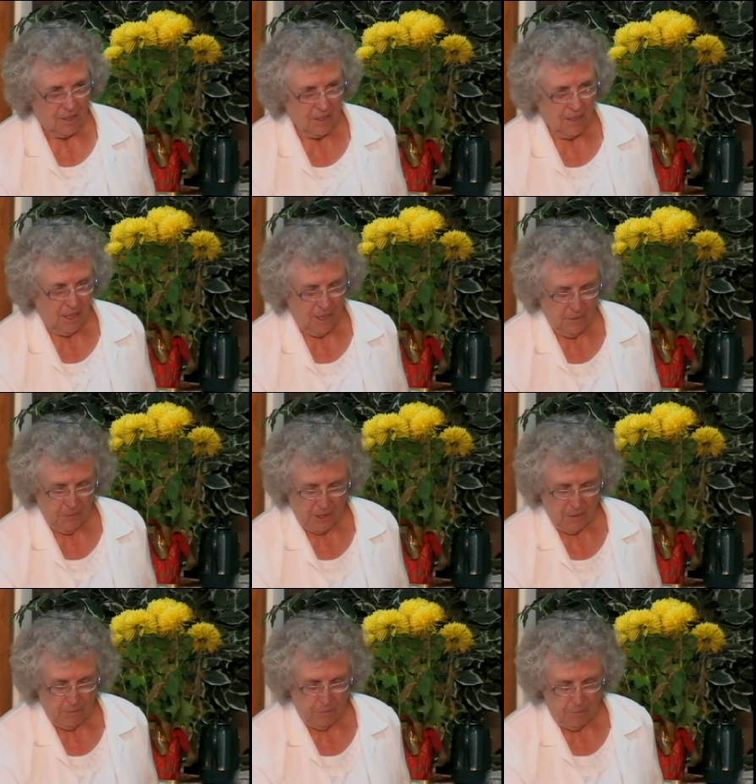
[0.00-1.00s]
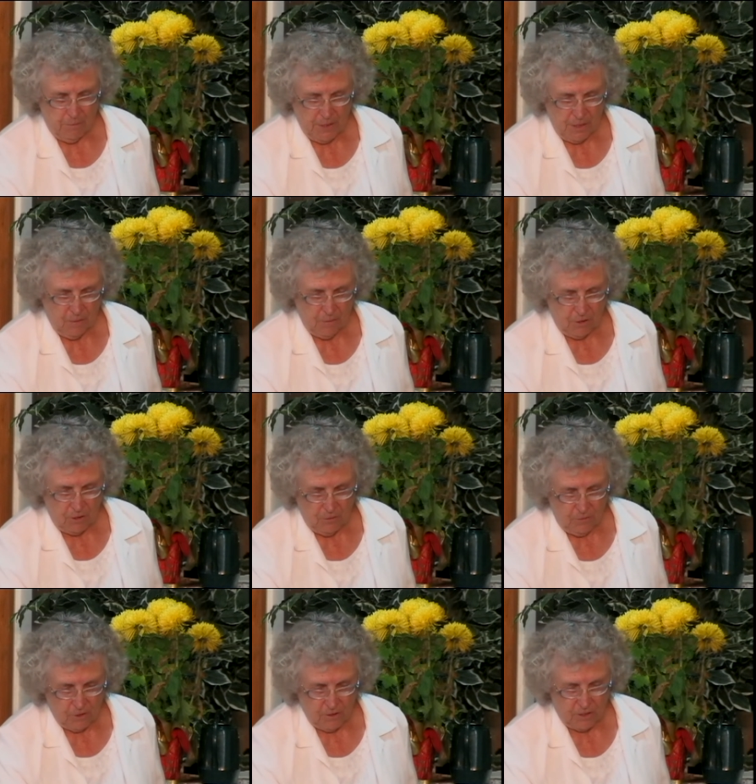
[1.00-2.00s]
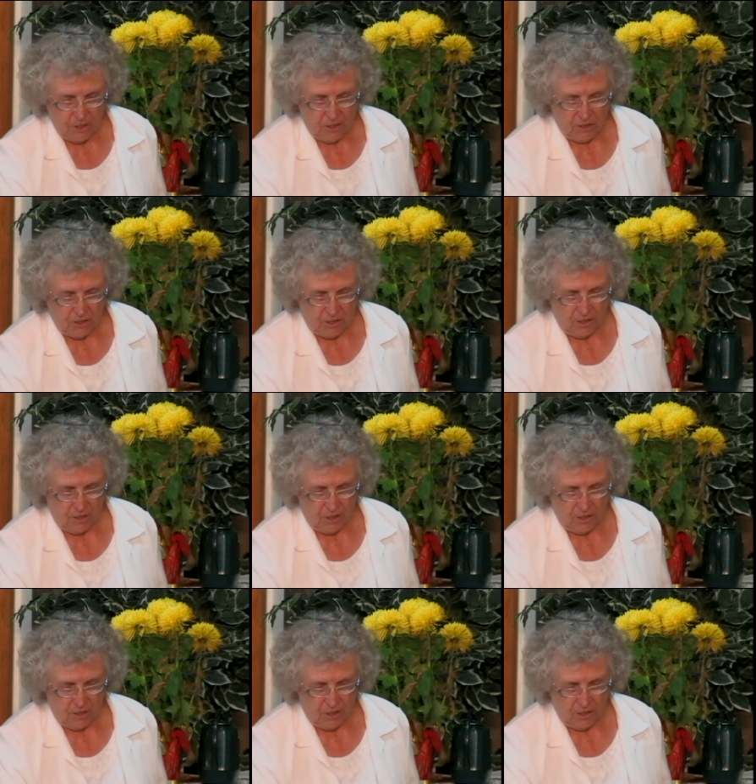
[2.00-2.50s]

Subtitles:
God made many beautiful creatures